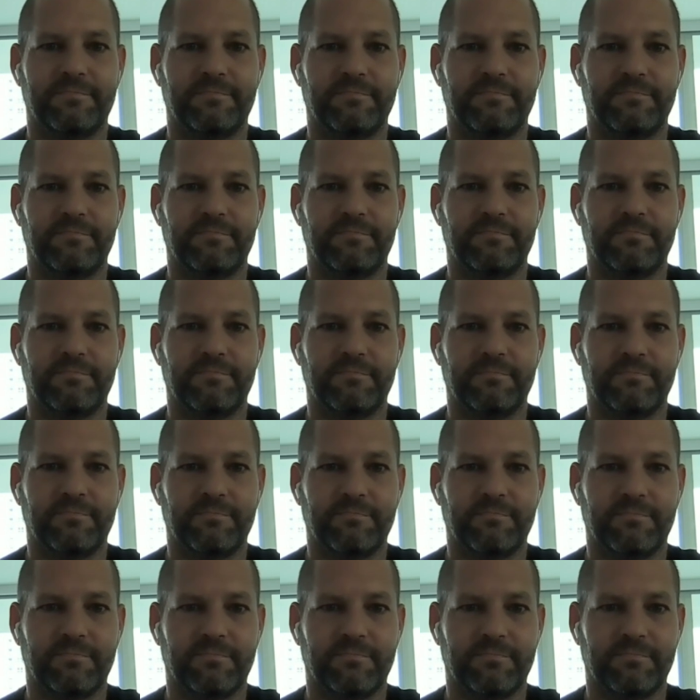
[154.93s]

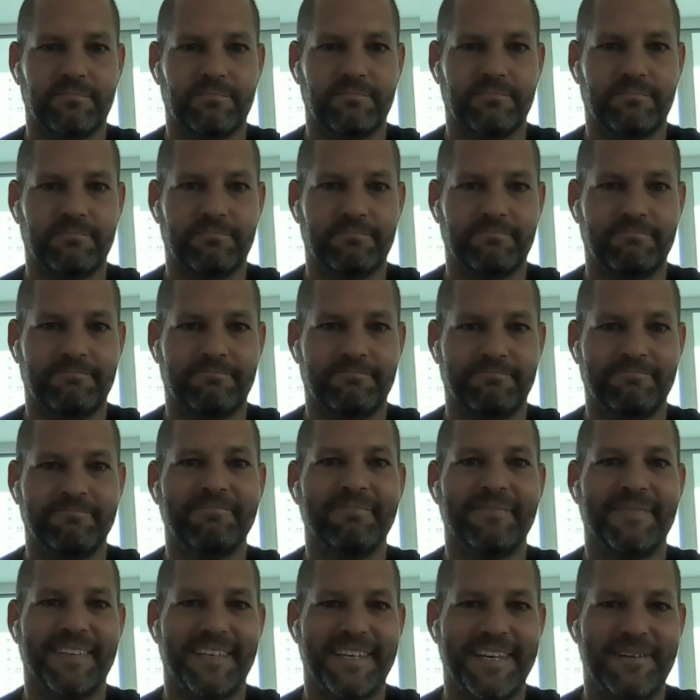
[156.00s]

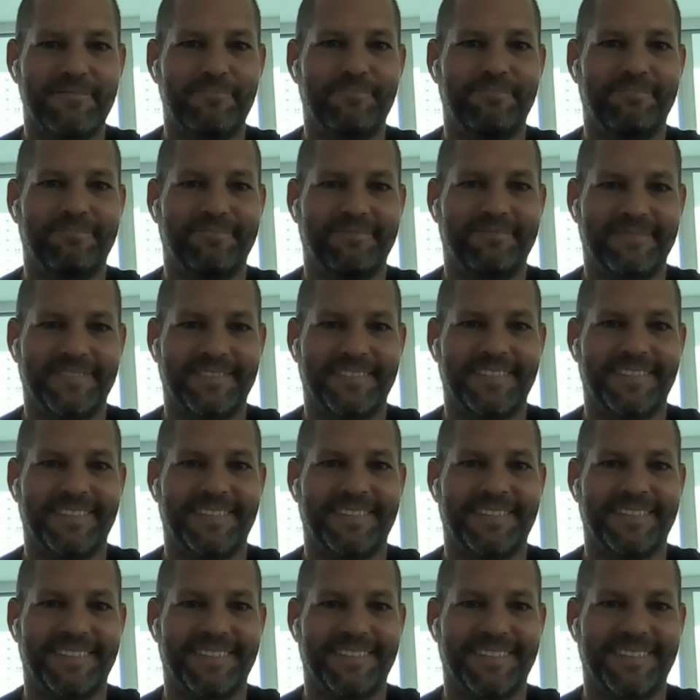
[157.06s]

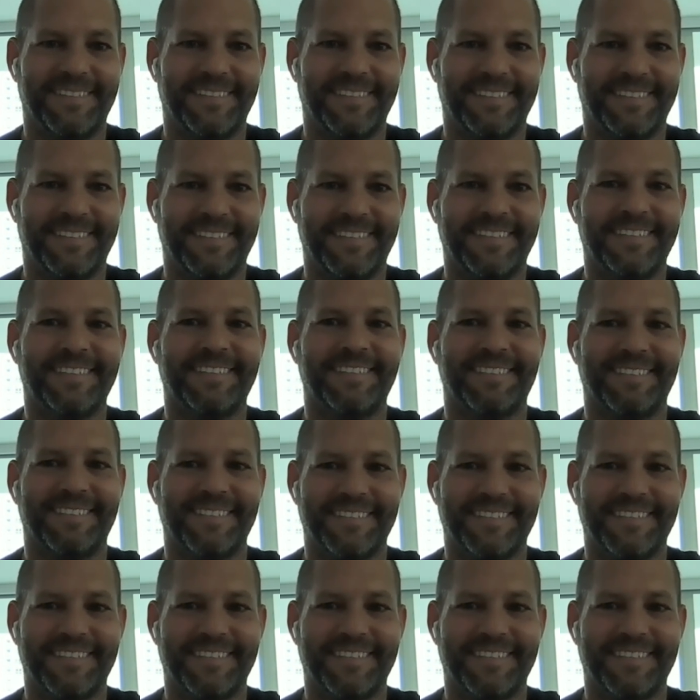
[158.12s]
This person isn't speaking.